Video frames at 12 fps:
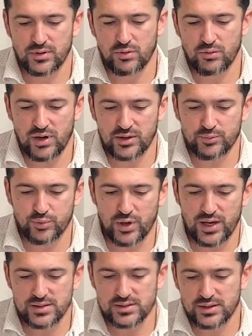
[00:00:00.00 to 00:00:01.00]
One
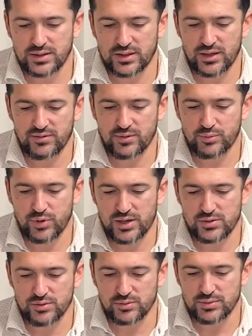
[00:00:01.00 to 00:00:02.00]
price and another
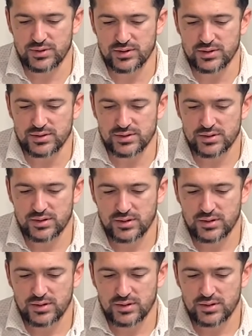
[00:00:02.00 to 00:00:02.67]
price will be this.